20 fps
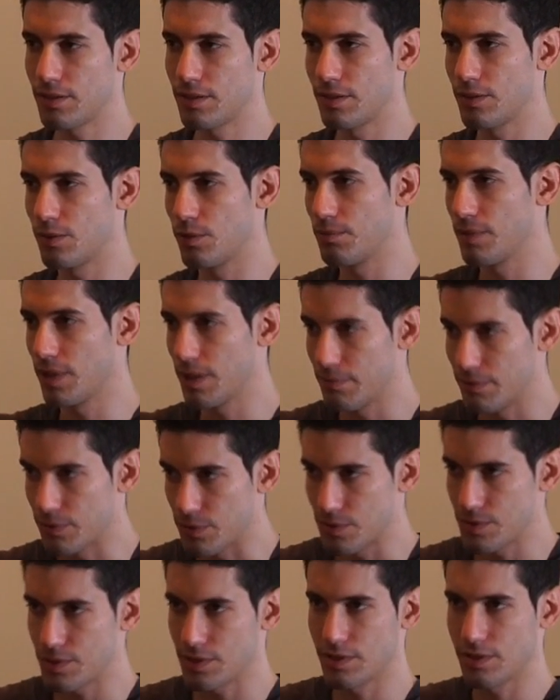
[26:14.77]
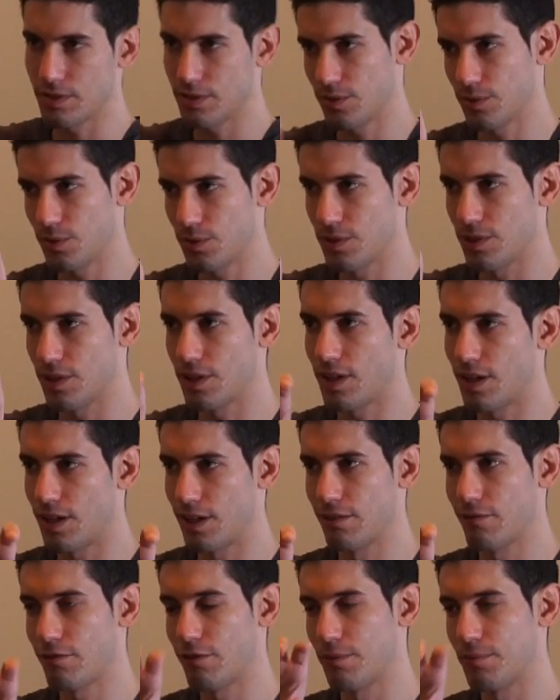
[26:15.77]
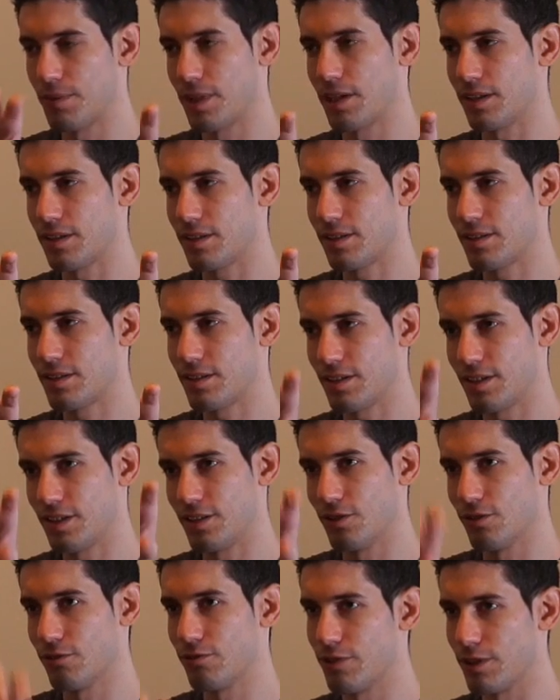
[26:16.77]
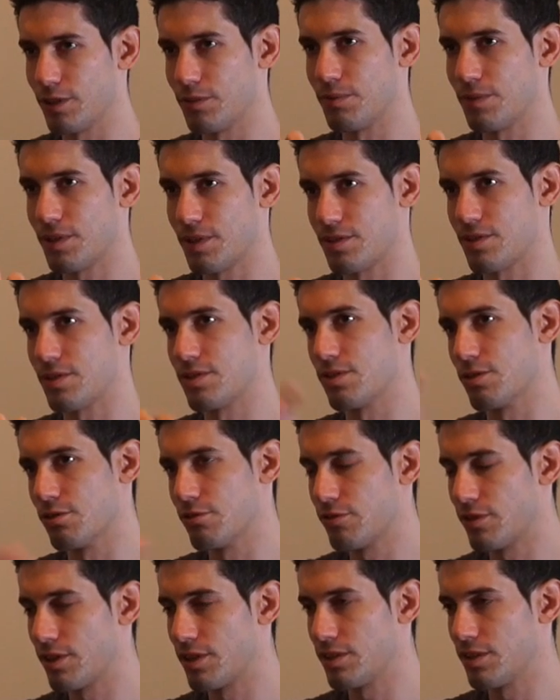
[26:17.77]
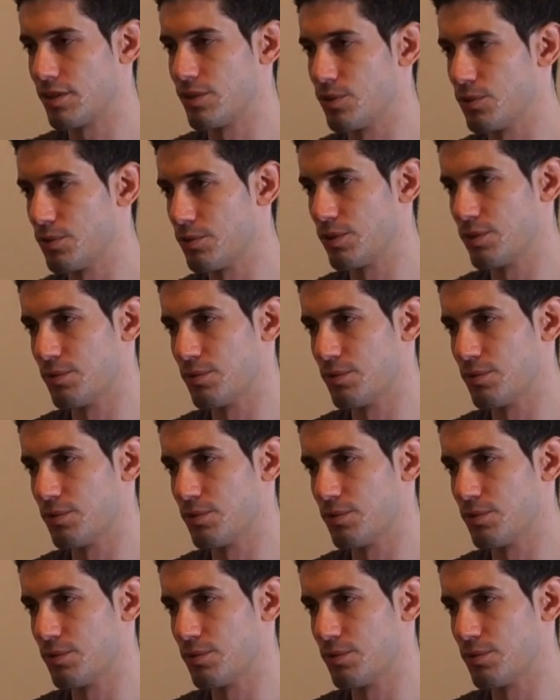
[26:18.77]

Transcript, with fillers: and you'll be able to see you know, the card from that in your feed because he's your friend and you,